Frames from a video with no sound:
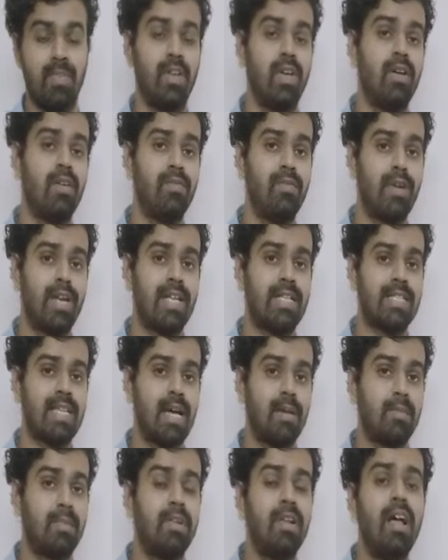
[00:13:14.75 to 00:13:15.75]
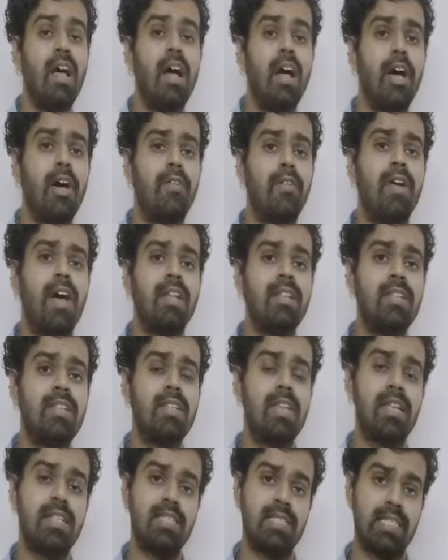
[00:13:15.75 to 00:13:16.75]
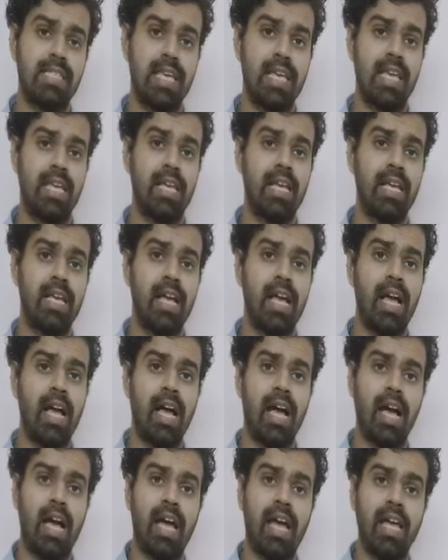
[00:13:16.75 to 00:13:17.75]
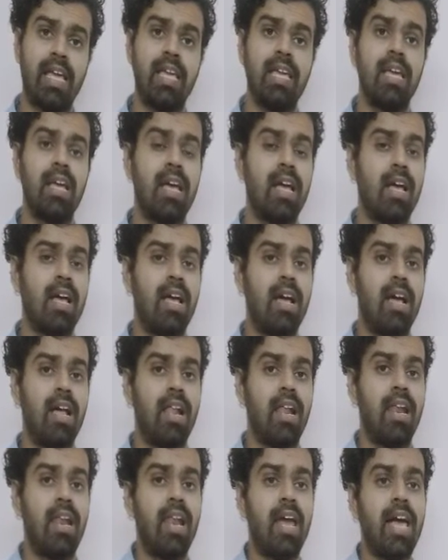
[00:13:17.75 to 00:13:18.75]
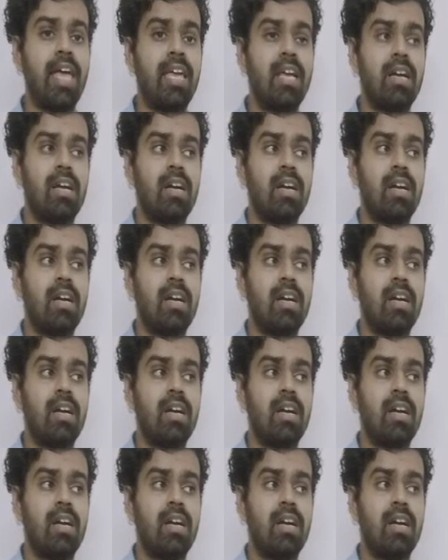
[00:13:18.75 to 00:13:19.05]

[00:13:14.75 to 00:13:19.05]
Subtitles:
For example, rather than saying I like